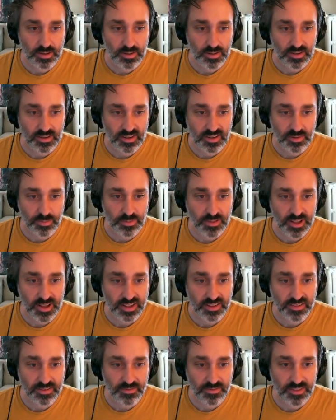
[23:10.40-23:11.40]
let's
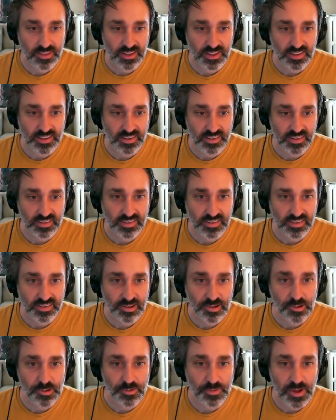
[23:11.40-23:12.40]
plot some things.
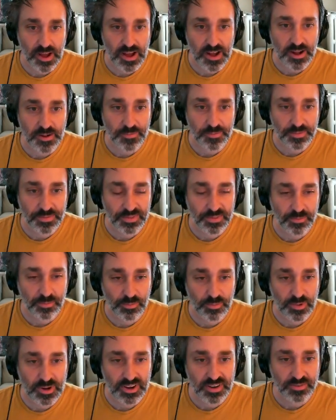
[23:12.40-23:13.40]
So
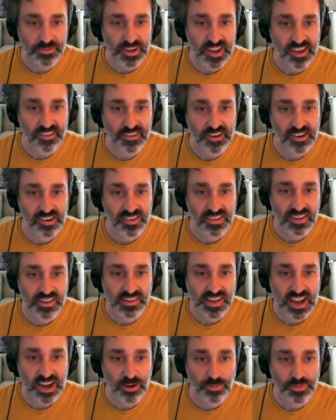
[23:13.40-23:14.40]
what we have here is a
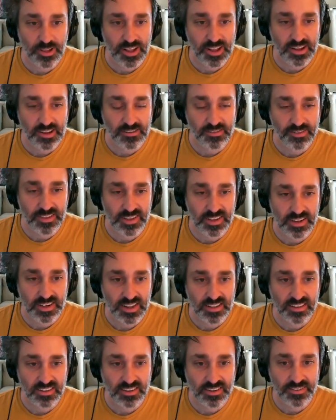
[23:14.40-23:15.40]
scatter plot of the
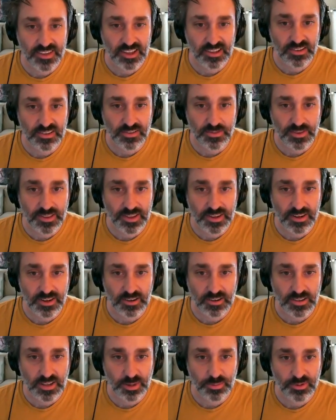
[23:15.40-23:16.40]
density values within our
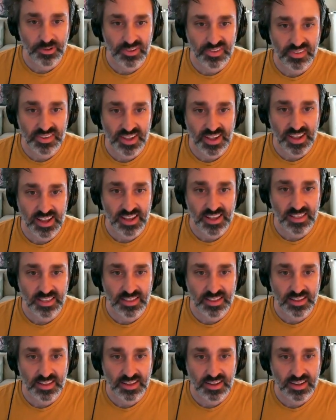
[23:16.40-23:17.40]
labels and
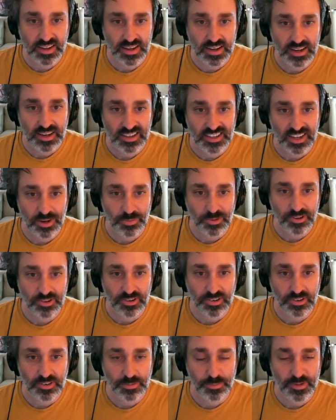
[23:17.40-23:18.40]
the
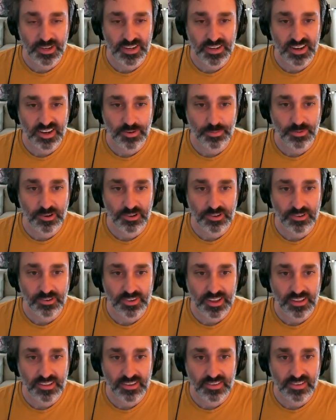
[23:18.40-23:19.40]
temperature, mean temperature
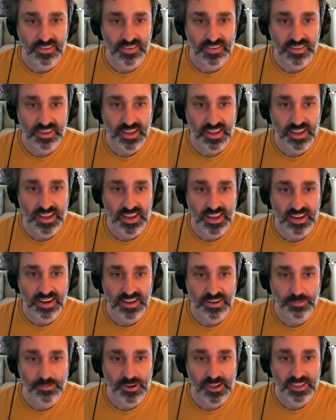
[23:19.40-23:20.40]
values. And
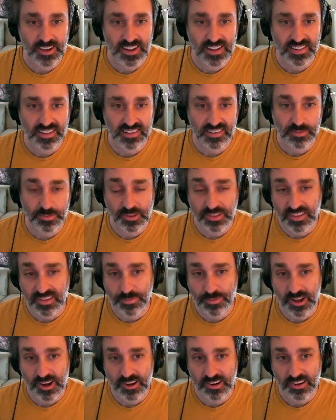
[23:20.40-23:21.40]
one of the nice things about this
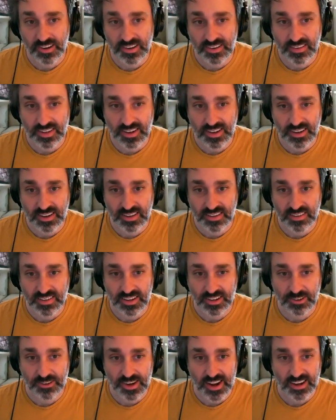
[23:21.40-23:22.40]
plotter is that it is
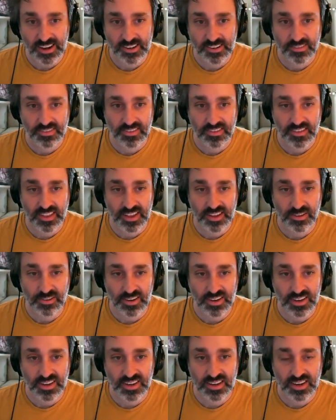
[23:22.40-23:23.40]
interactive, so that you
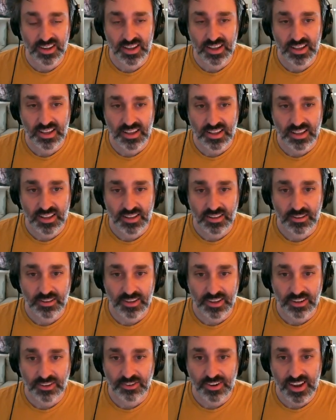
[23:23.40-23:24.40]
can
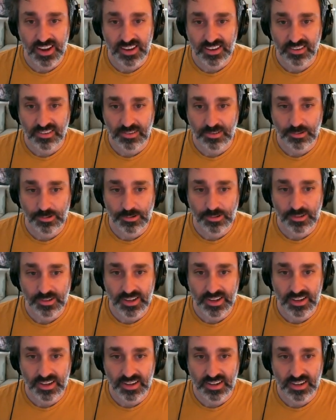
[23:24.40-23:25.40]
click and drag and circle,
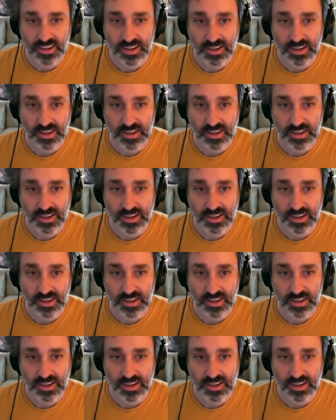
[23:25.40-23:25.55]
and